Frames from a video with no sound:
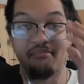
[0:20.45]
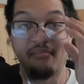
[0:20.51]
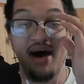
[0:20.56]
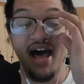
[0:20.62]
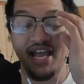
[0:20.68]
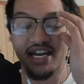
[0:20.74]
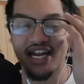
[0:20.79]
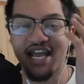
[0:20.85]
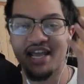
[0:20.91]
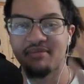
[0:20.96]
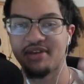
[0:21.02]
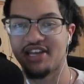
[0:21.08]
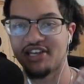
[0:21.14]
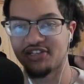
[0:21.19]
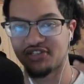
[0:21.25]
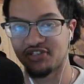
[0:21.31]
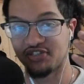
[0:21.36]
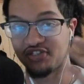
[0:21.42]
My name
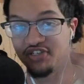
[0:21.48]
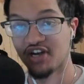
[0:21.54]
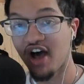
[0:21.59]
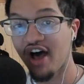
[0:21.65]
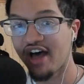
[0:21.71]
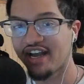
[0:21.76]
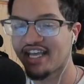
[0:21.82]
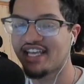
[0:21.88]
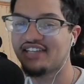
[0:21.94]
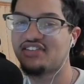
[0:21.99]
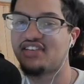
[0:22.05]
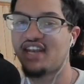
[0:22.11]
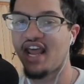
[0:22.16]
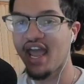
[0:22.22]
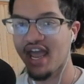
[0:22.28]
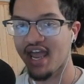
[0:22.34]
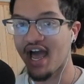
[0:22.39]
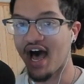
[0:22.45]
is John, and
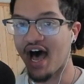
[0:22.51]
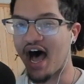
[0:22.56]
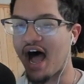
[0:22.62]
today